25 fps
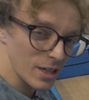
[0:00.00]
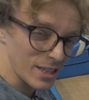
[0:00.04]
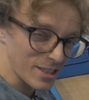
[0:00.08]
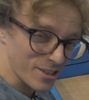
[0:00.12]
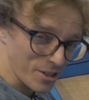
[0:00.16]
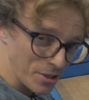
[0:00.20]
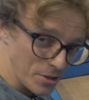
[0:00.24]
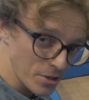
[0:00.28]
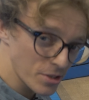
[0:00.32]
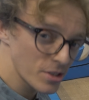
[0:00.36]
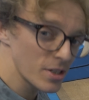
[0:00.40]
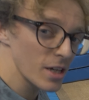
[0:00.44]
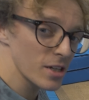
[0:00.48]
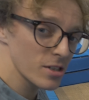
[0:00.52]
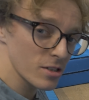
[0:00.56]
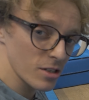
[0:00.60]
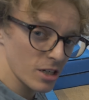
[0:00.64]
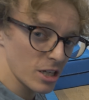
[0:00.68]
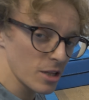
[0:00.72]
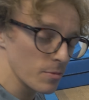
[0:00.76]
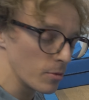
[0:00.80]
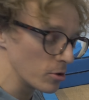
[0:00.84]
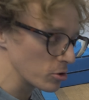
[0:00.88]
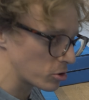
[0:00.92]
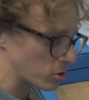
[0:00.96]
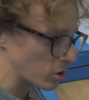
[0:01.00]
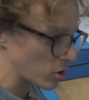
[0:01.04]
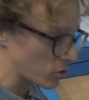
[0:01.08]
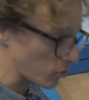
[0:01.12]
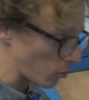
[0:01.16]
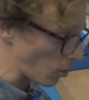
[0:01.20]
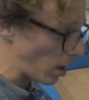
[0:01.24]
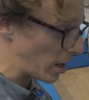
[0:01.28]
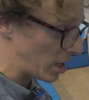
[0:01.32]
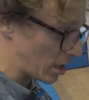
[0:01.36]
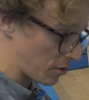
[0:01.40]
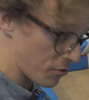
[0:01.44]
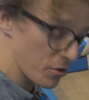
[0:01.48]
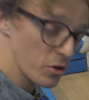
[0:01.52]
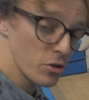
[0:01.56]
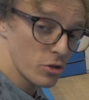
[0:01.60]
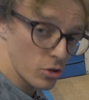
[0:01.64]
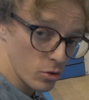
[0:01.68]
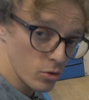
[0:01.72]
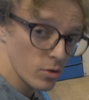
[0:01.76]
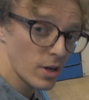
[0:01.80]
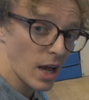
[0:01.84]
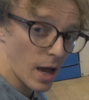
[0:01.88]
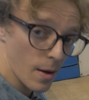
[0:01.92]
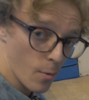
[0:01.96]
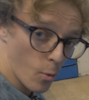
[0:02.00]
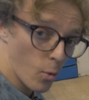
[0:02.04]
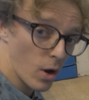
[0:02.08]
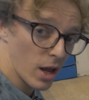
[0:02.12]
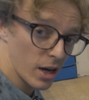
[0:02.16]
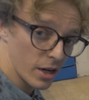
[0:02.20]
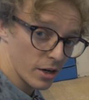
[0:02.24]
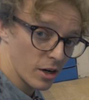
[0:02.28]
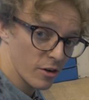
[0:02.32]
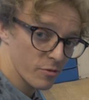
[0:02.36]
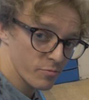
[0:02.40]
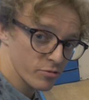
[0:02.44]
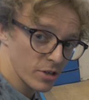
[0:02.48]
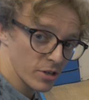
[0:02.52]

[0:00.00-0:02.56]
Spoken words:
is consistently the most useful, and if you do get well enough